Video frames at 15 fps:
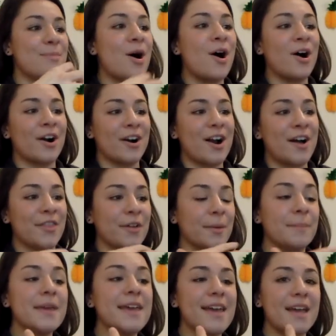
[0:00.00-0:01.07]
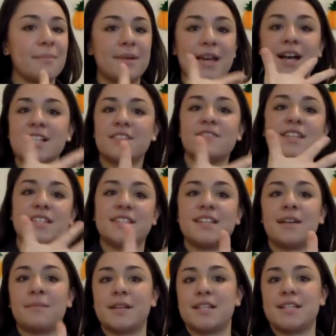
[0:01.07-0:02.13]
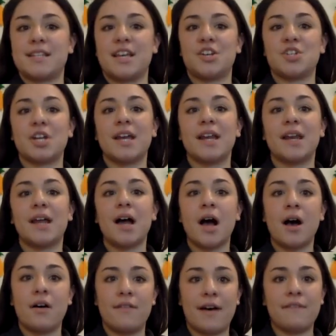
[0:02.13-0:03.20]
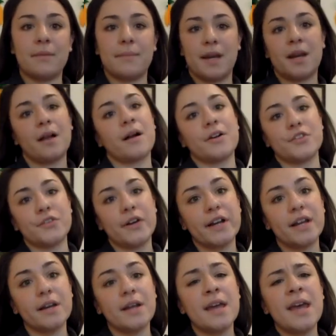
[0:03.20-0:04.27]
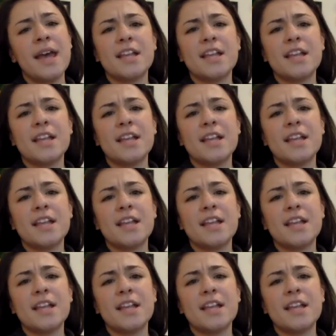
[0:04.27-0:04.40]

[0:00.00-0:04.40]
mar on their being because of the stigmatization of having been incarcerated.